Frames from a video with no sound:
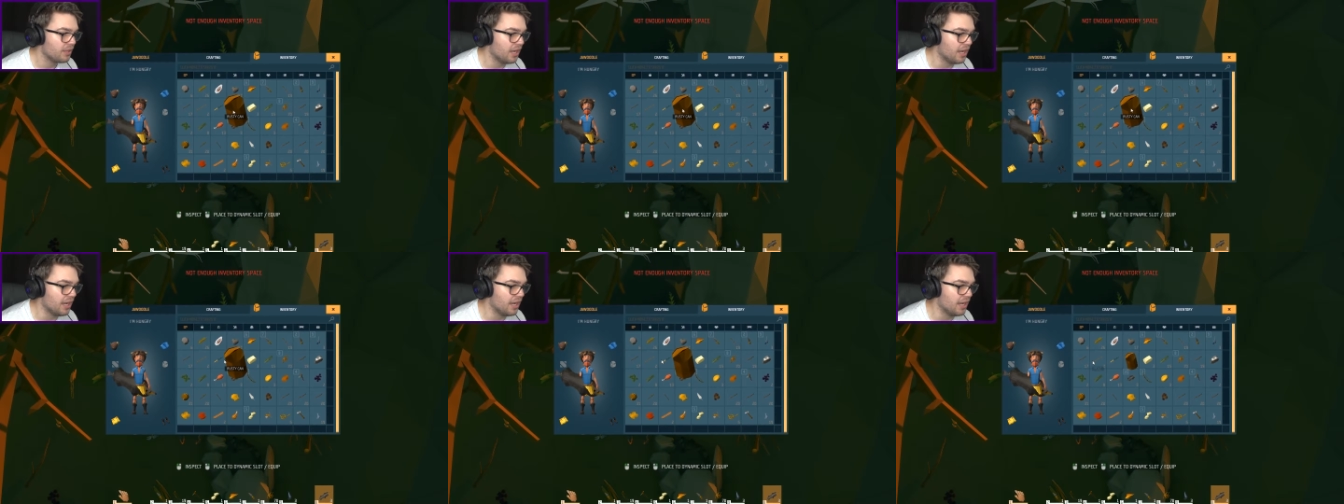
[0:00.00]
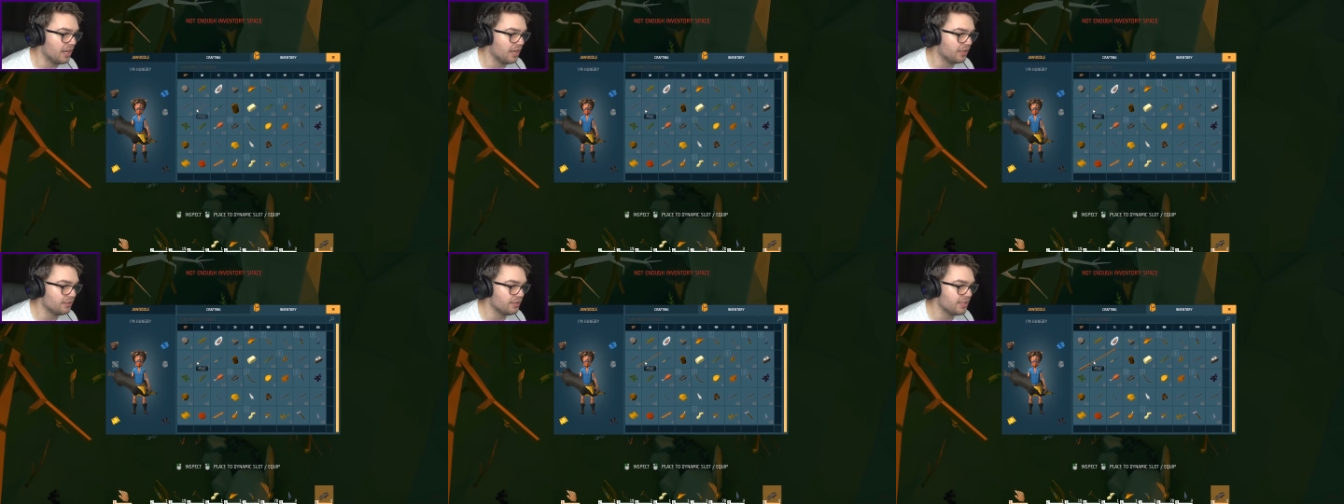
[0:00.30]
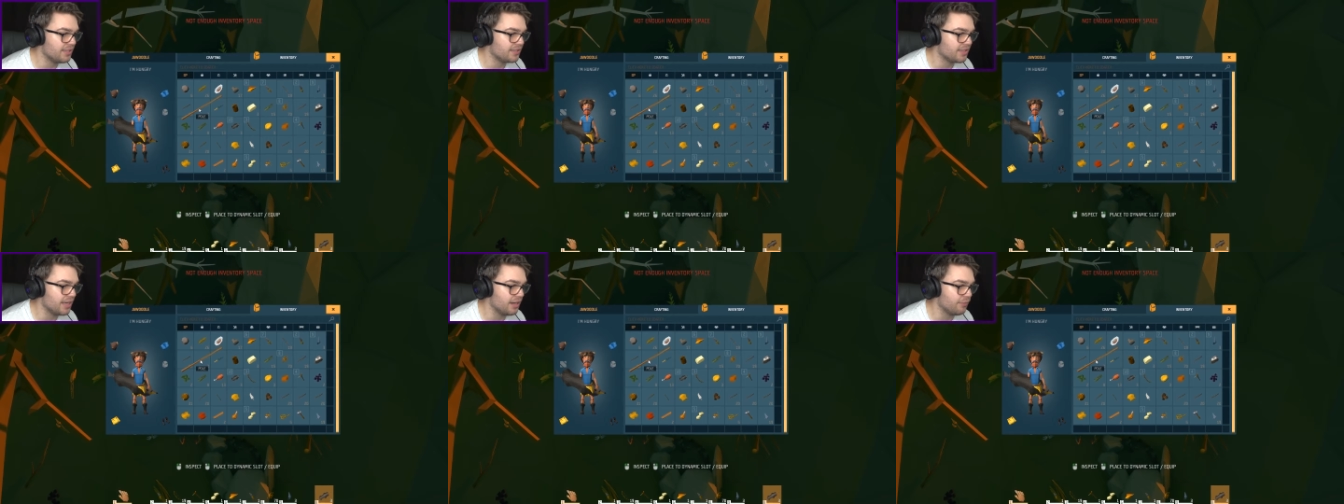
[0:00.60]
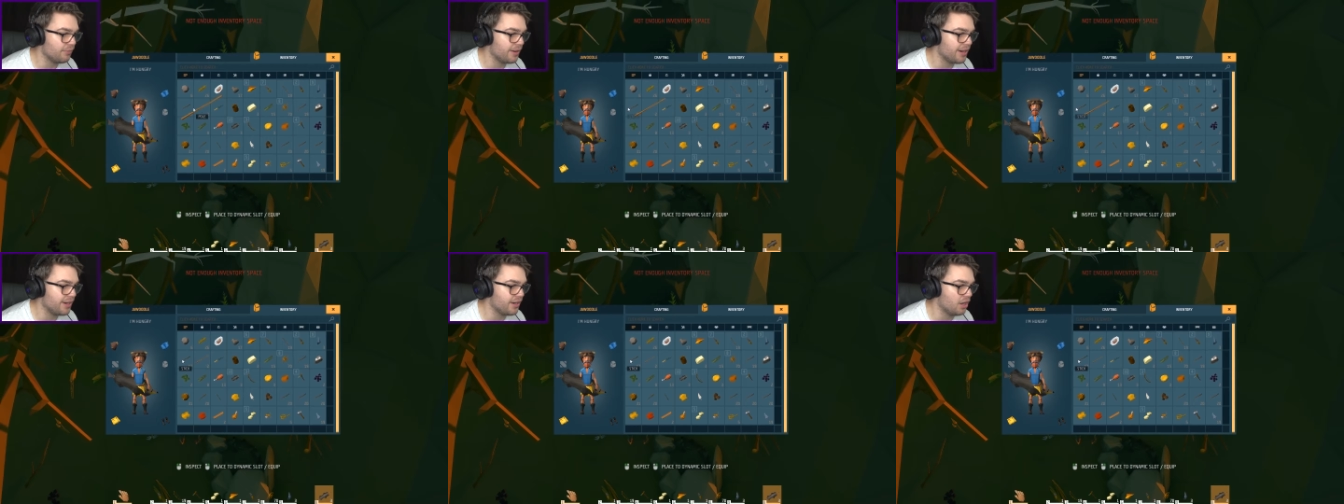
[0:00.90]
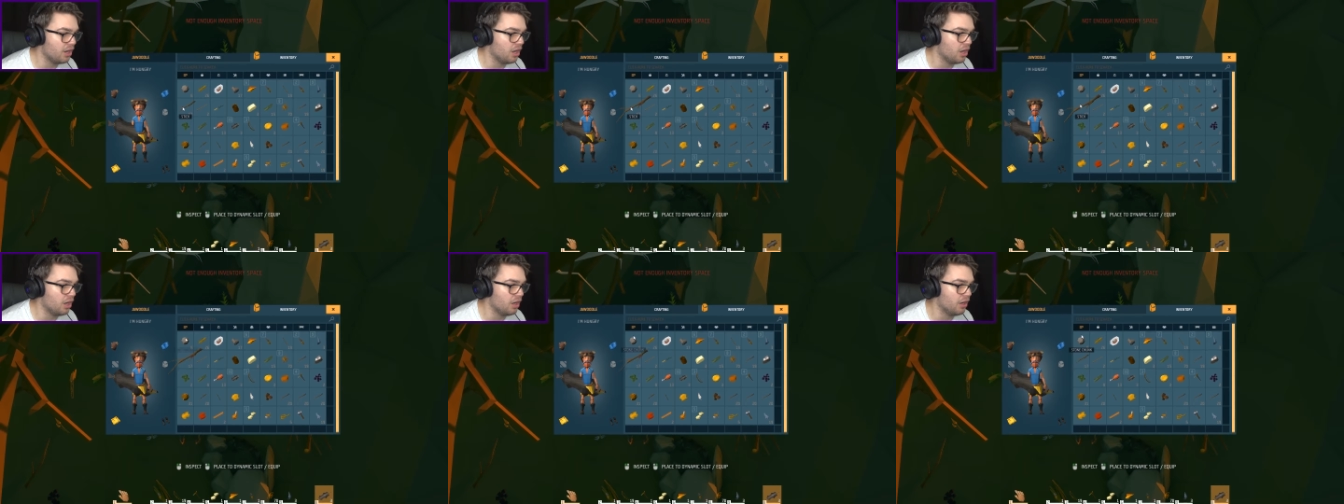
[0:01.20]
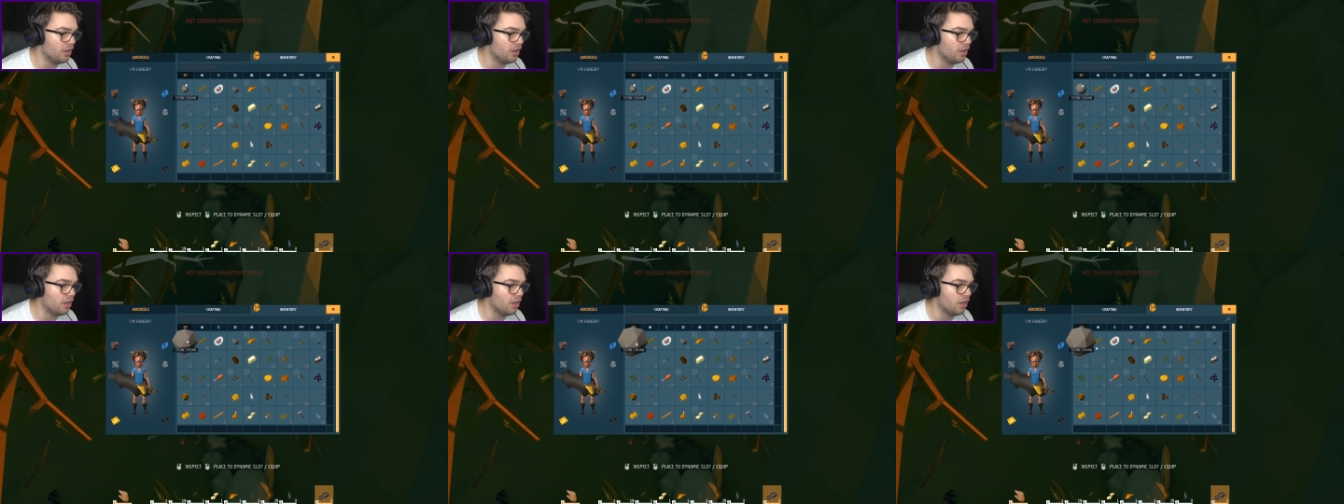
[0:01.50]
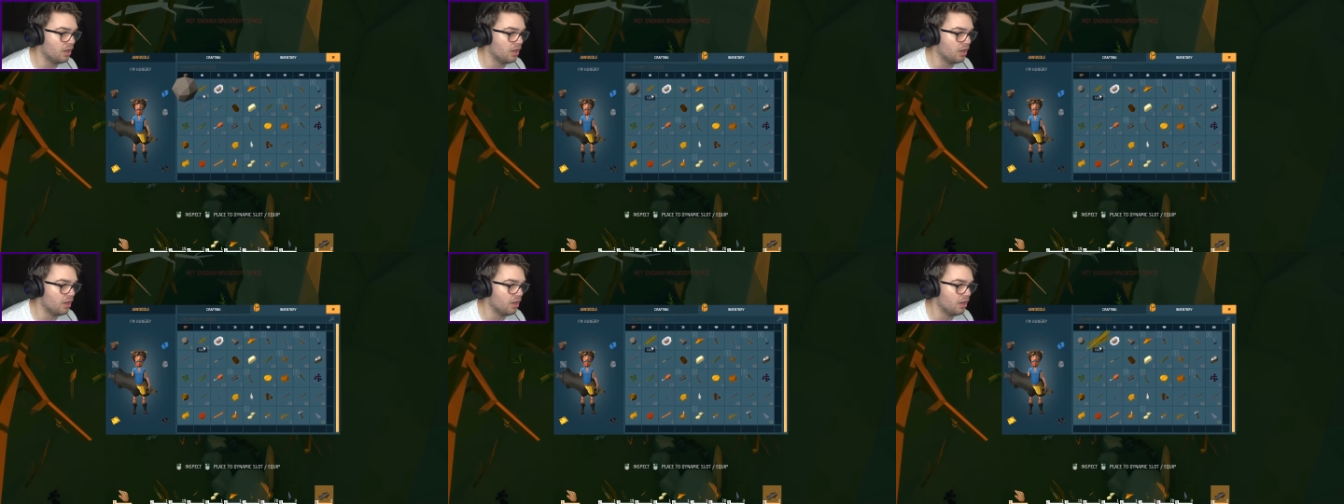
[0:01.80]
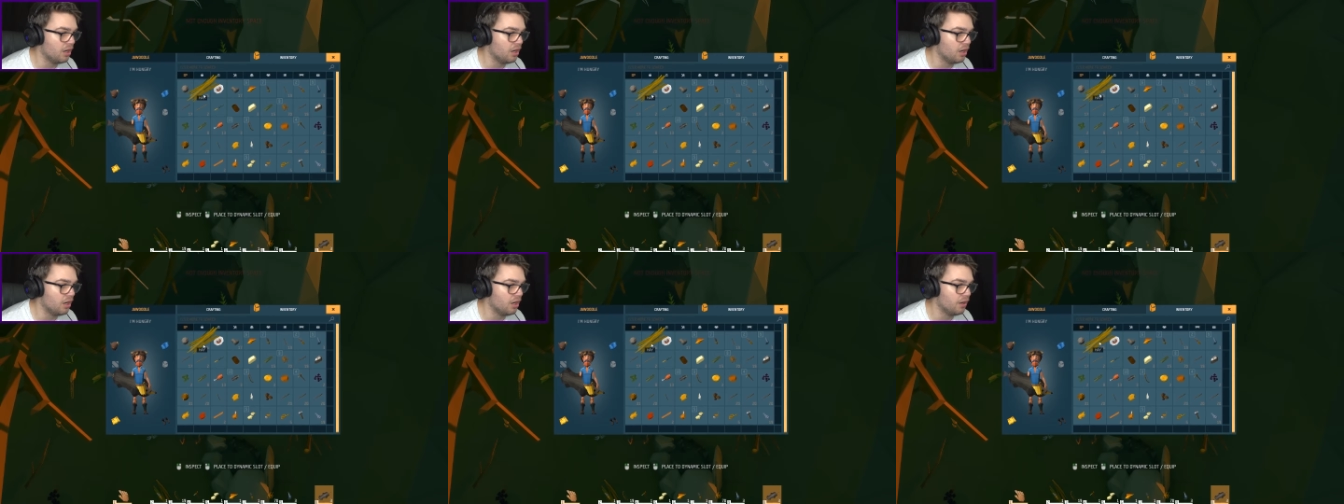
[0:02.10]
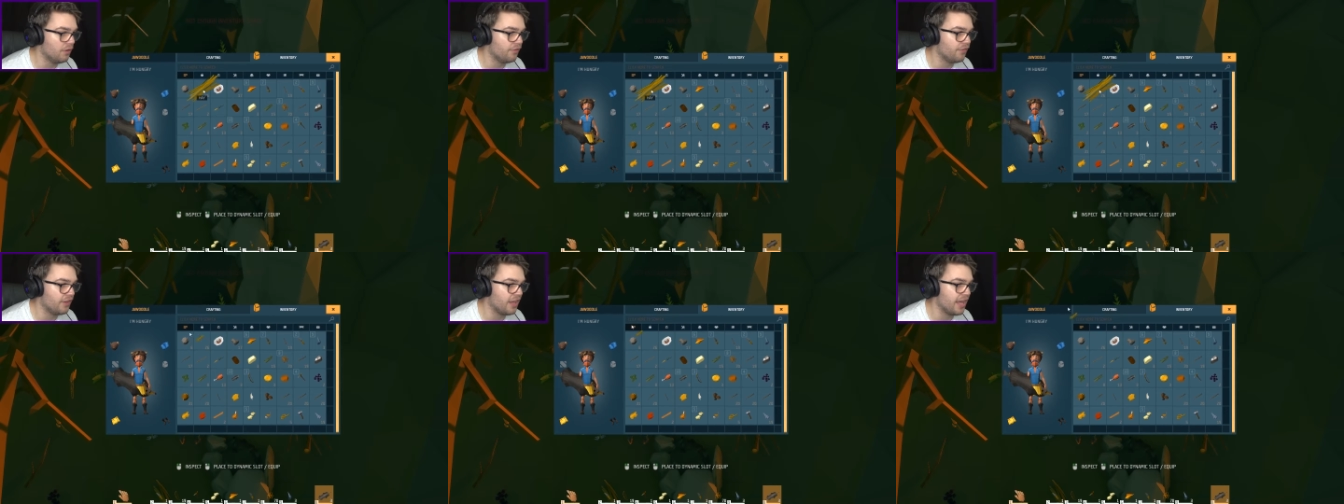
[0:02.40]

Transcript: Let's get rid of